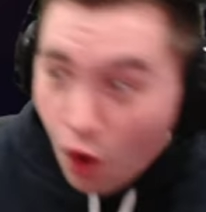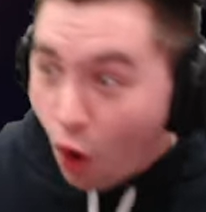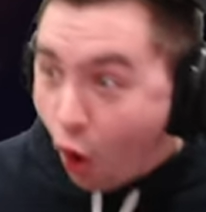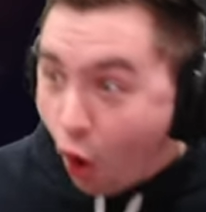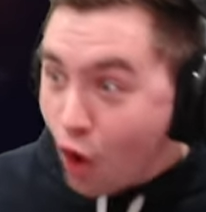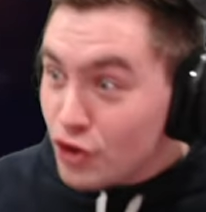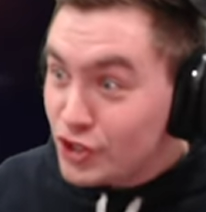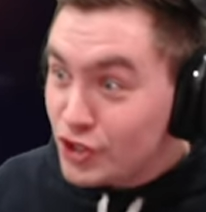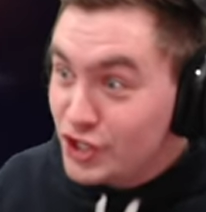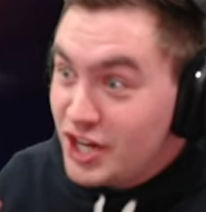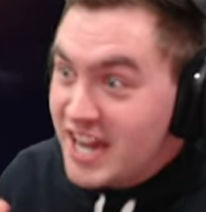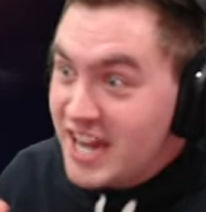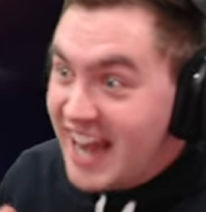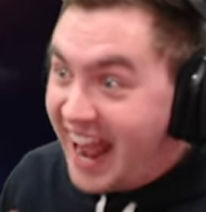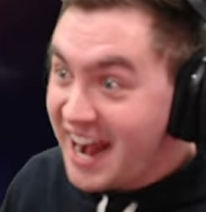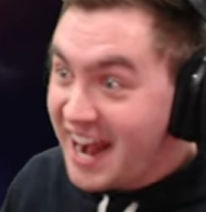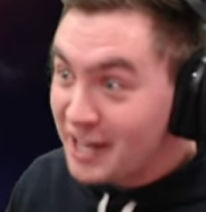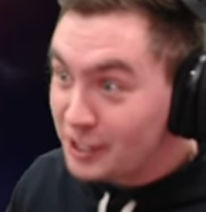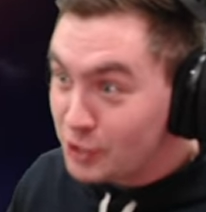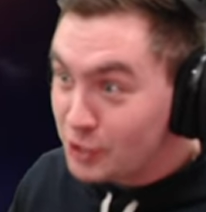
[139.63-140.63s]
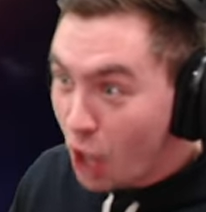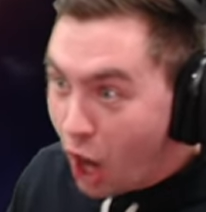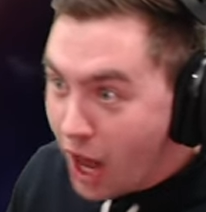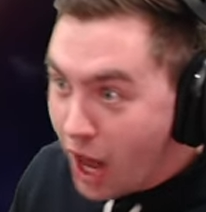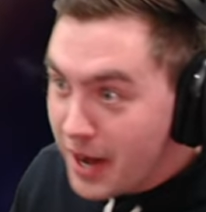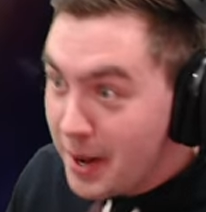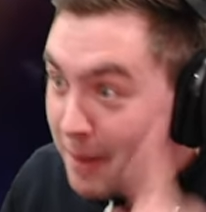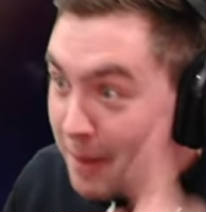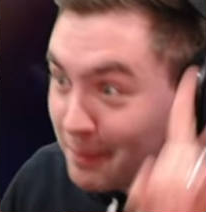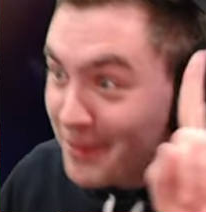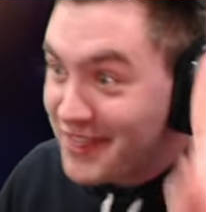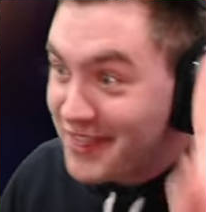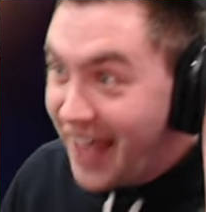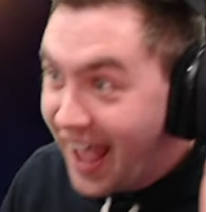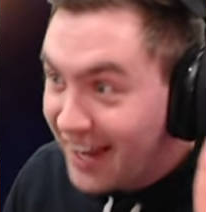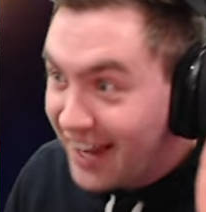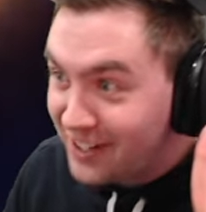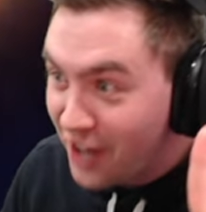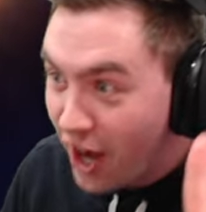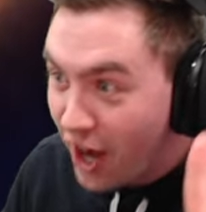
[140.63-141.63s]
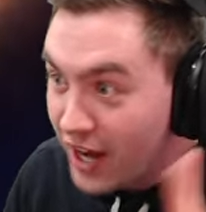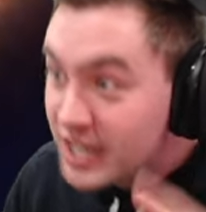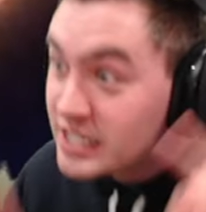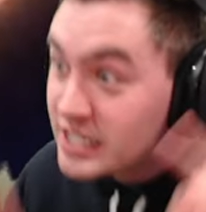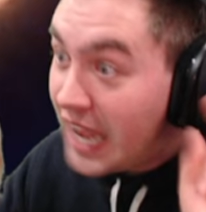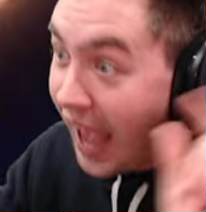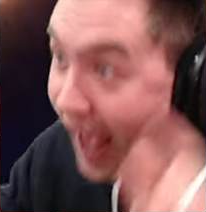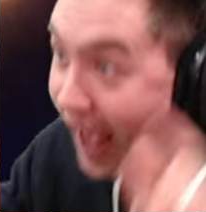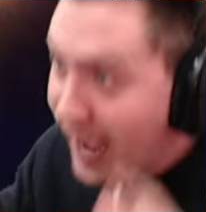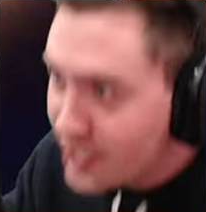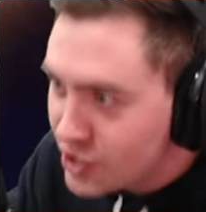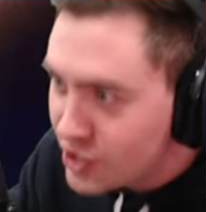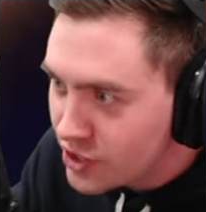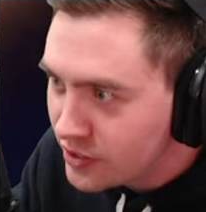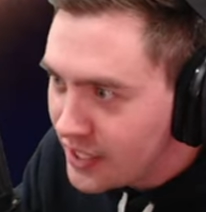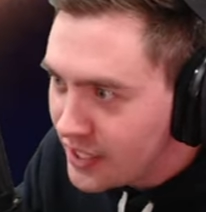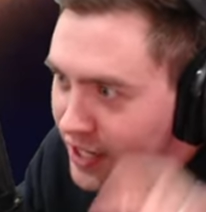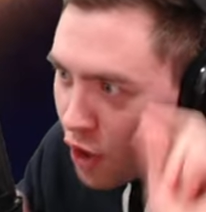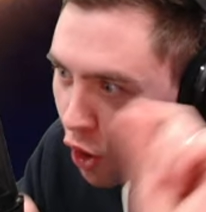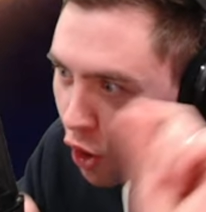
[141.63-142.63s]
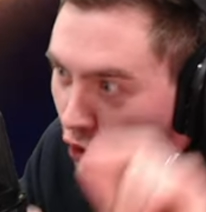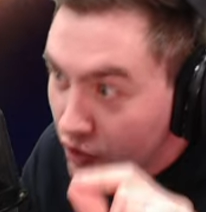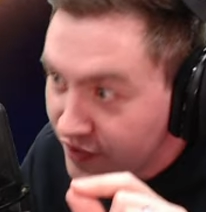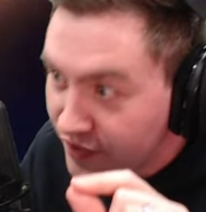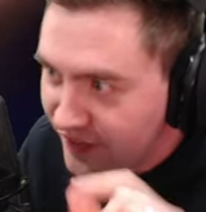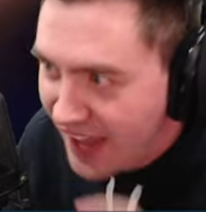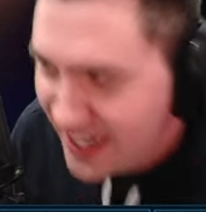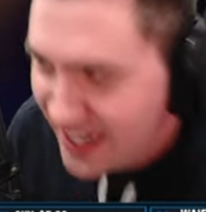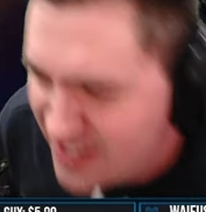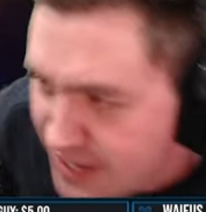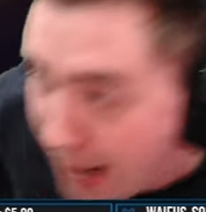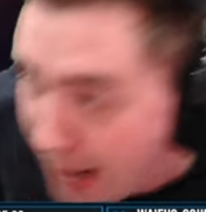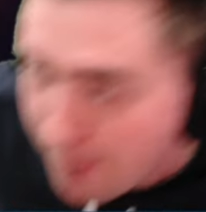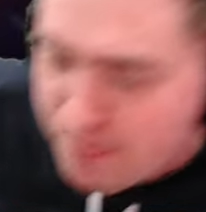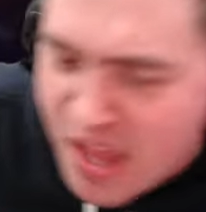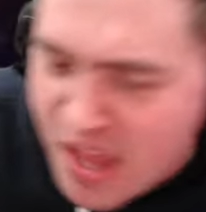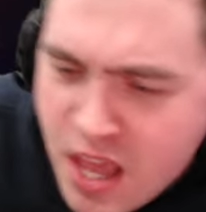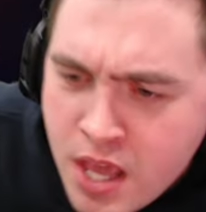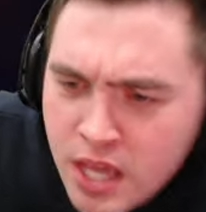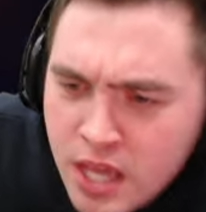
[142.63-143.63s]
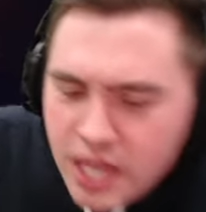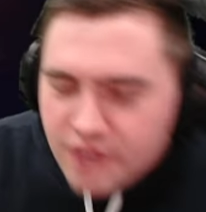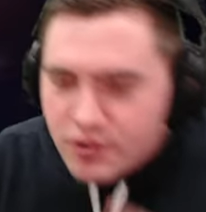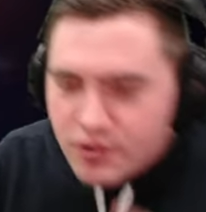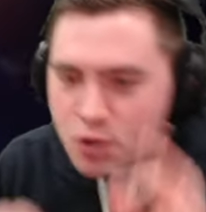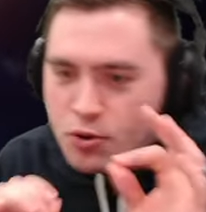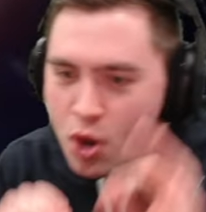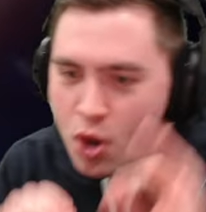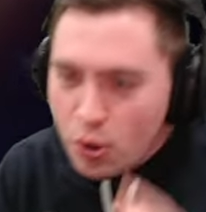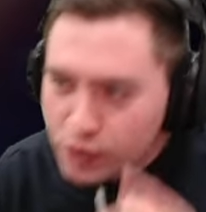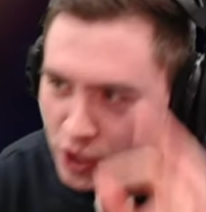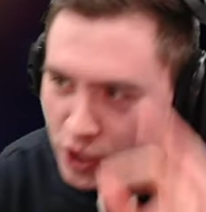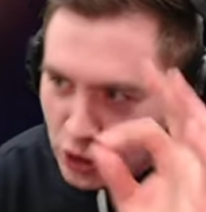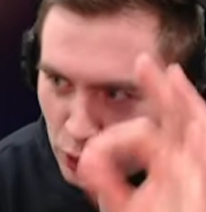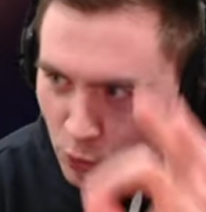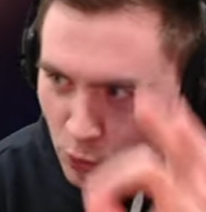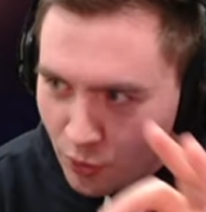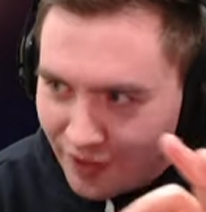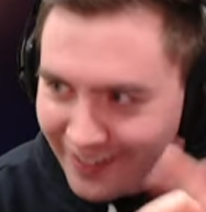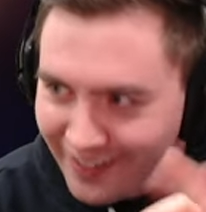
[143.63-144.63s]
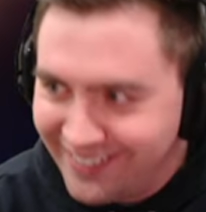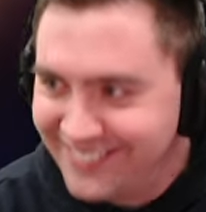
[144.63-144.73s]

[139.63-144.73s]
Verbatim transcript: She had a gun, but that gun is actually an artifact. Now, if you know the lore